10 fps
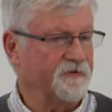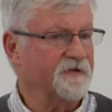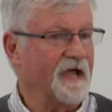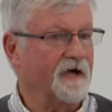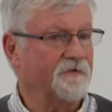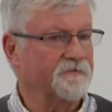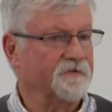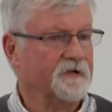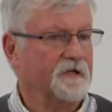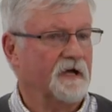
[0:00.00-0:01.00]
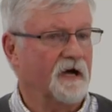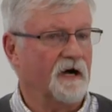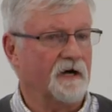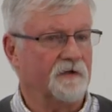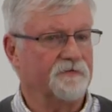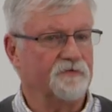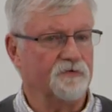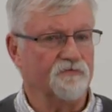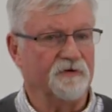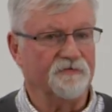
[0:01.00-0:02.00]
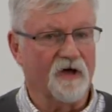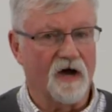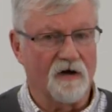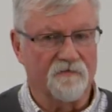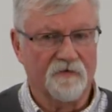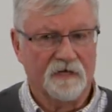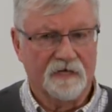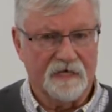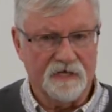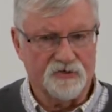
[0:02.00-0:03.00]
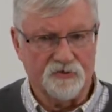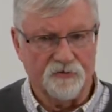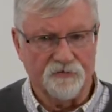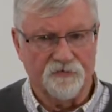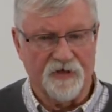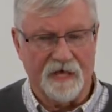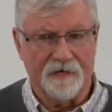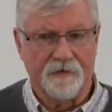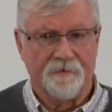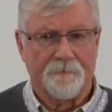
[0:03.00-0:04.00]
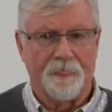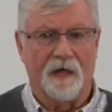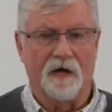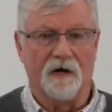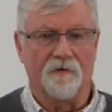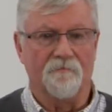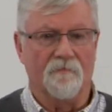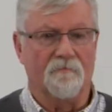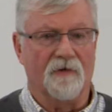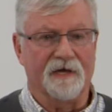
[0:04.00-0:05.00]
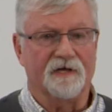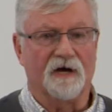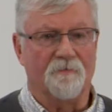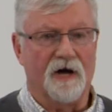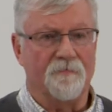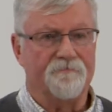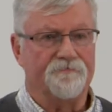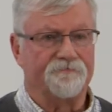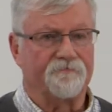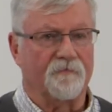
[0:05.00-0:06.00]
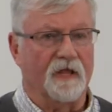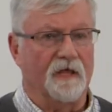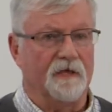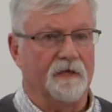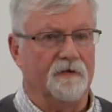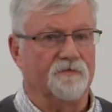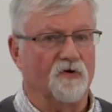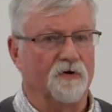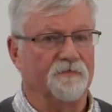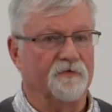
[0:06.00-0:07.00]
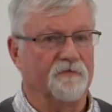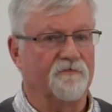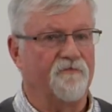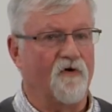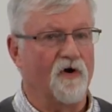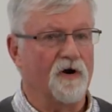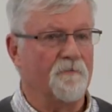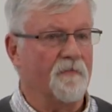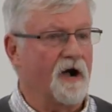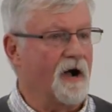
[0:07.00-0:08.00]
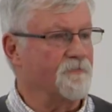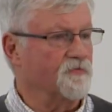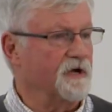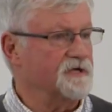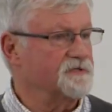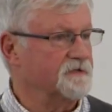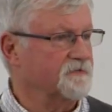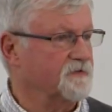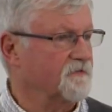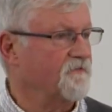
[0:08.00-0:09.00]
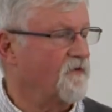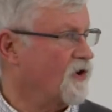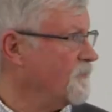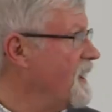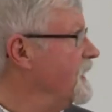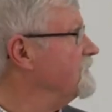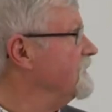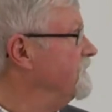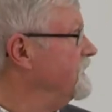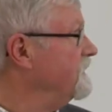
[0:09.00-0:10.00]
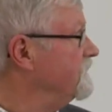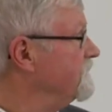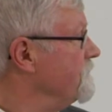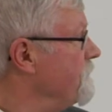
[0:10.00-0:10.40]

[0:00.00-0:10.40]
and towns, to resolve issues that might come up in terms of farm operations and farm activities.